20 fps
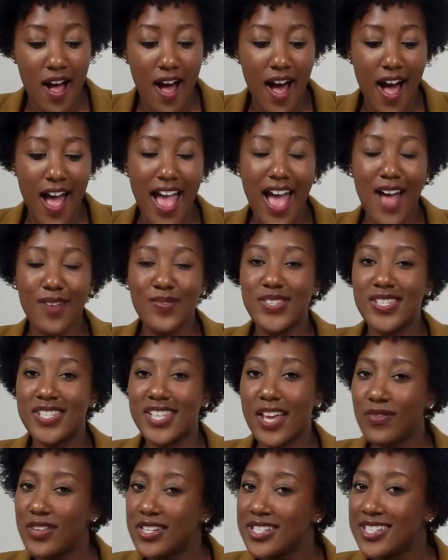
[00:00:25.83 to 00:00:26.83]
I have
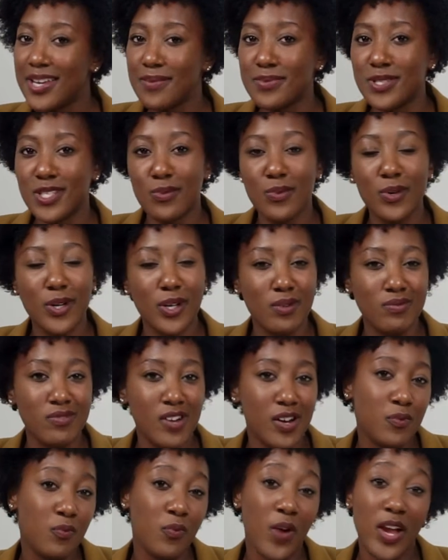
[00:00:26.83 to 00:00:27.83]
7 tips that we're going to
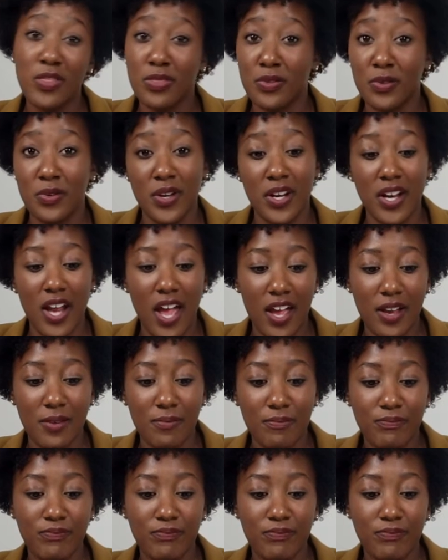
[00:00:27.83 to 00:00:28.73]
run right through today.